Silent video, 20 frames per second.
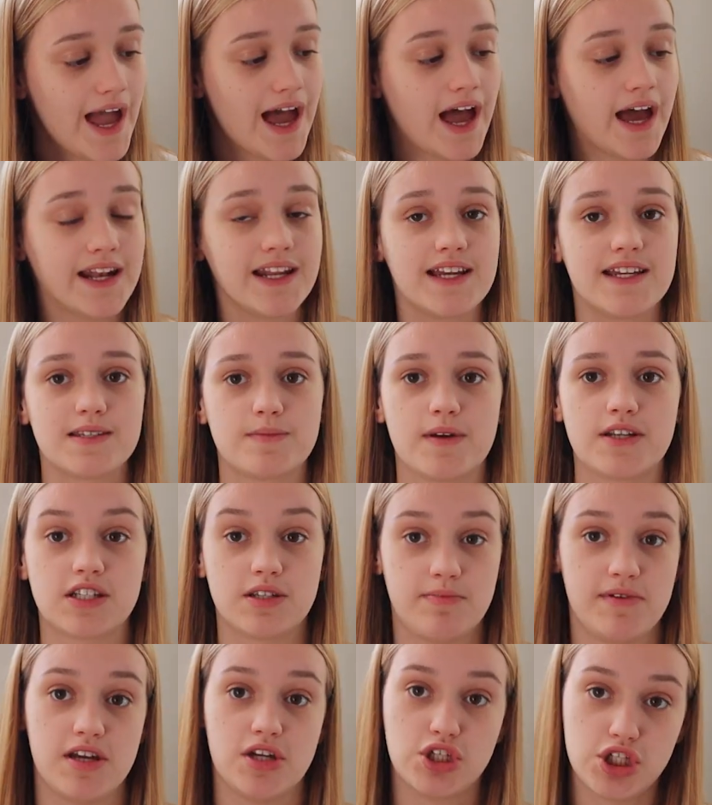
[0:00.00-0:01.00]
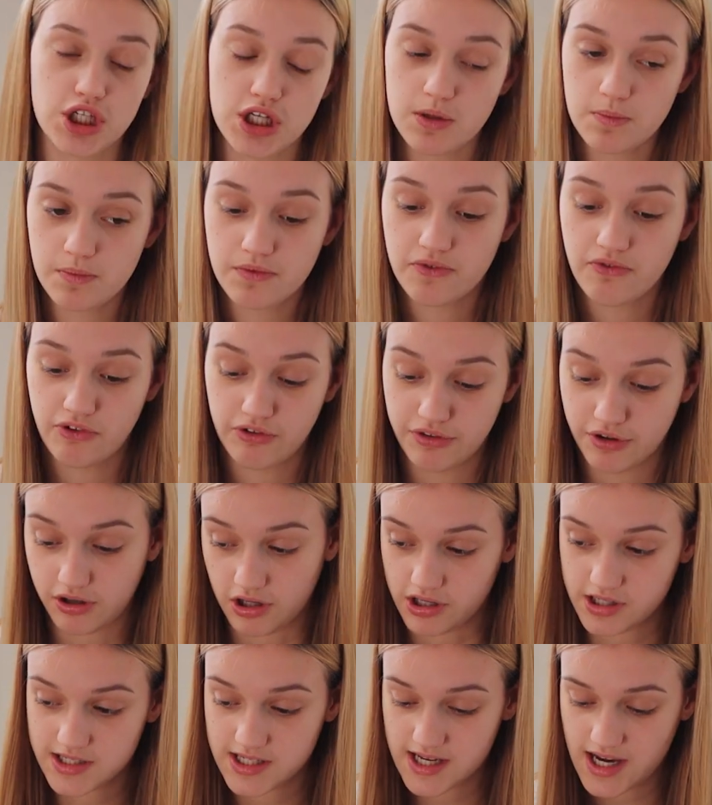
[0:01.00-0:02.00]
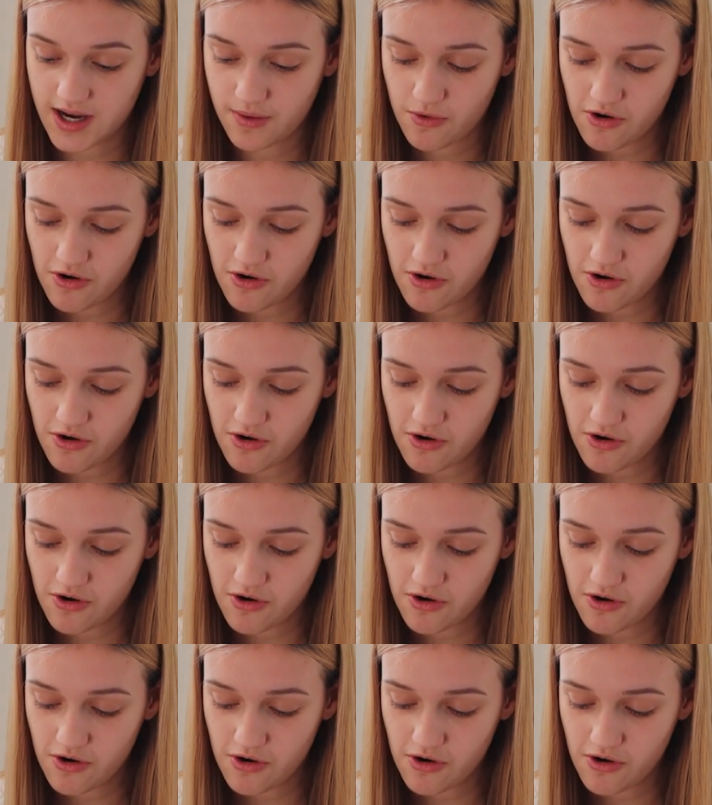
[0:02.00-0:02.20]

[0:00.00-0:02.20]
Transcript: and it is meant to be a dupe for the Glossier